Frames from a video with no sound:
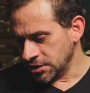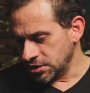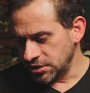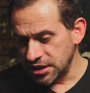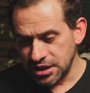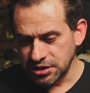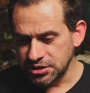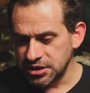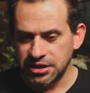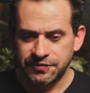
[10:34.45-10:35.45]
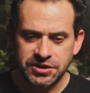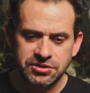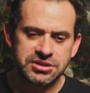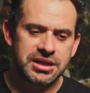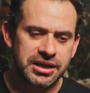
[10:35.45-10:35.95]
So the idea today, the
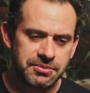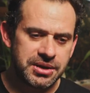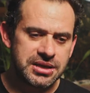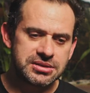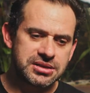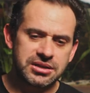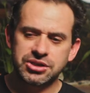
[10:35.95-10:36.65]
video is like basically